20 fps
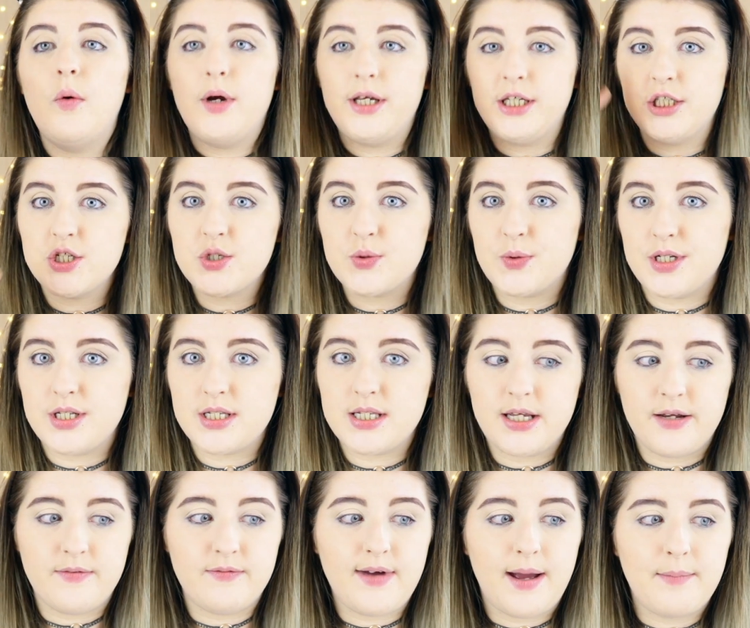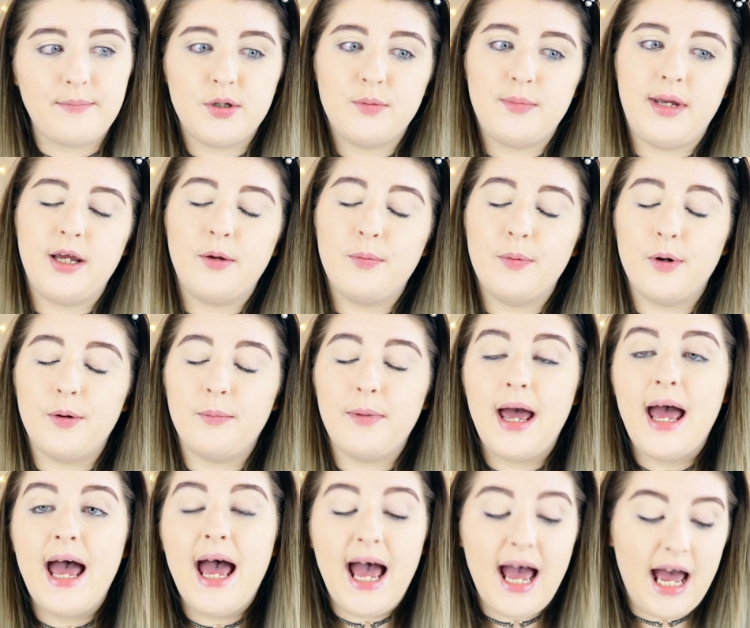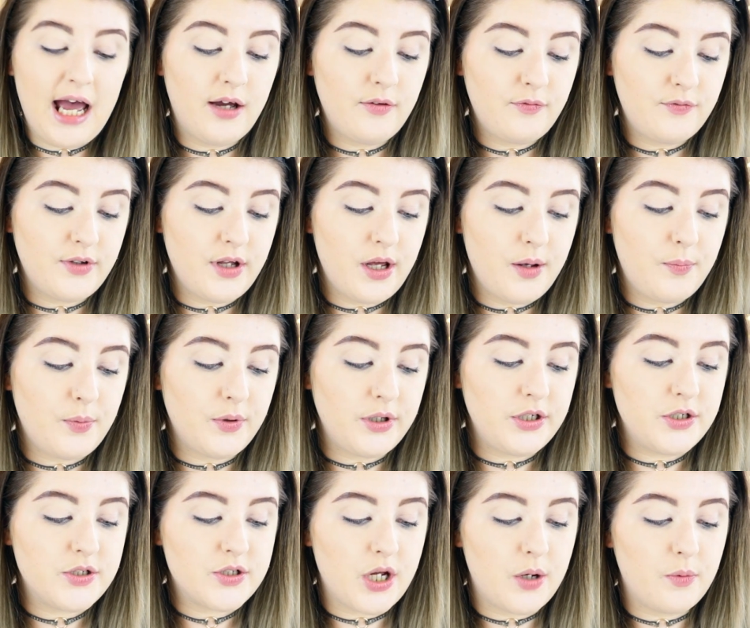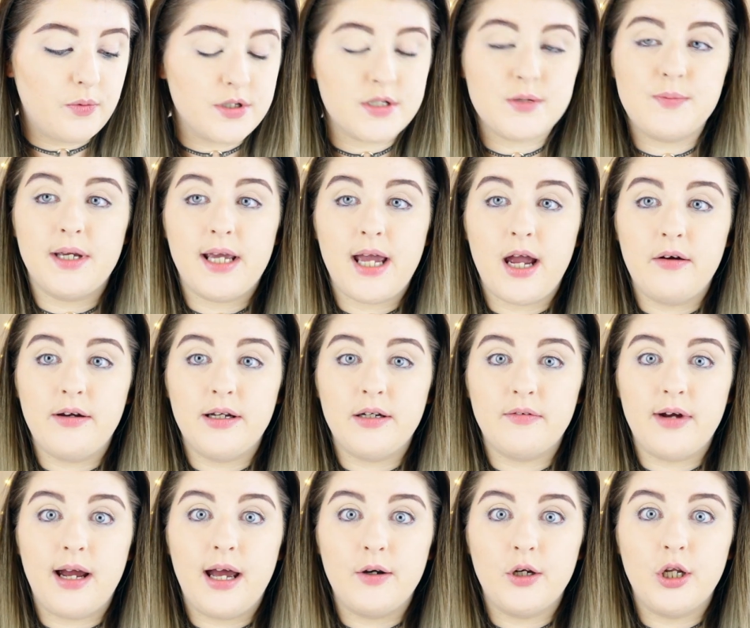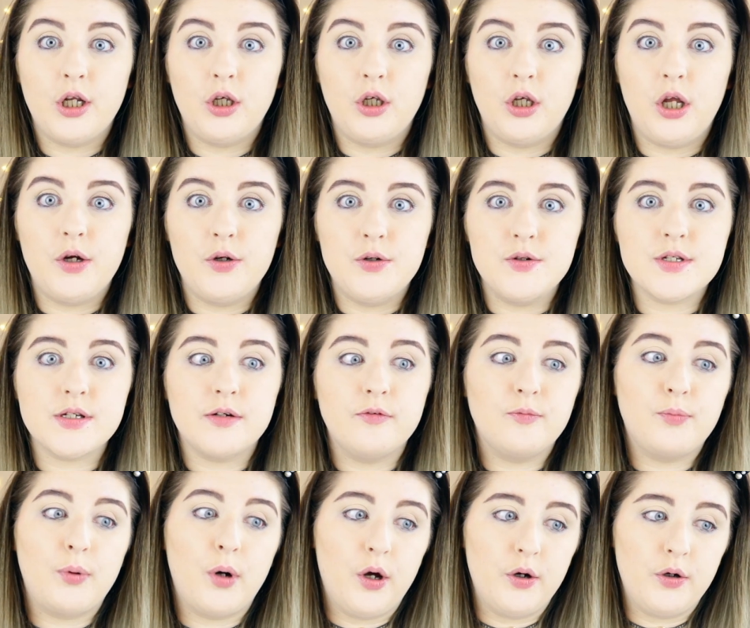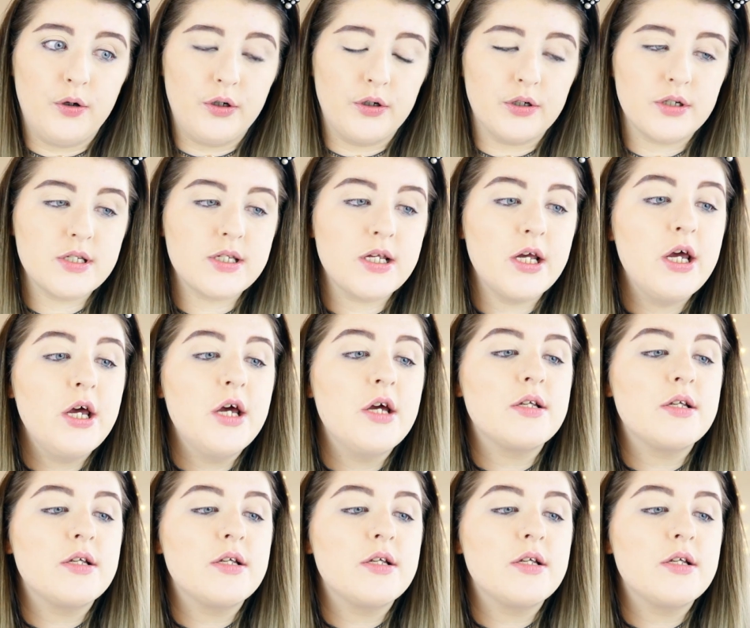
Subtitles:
where you just want to vamp your makeup up after but you don't want to be carrying around loads of products.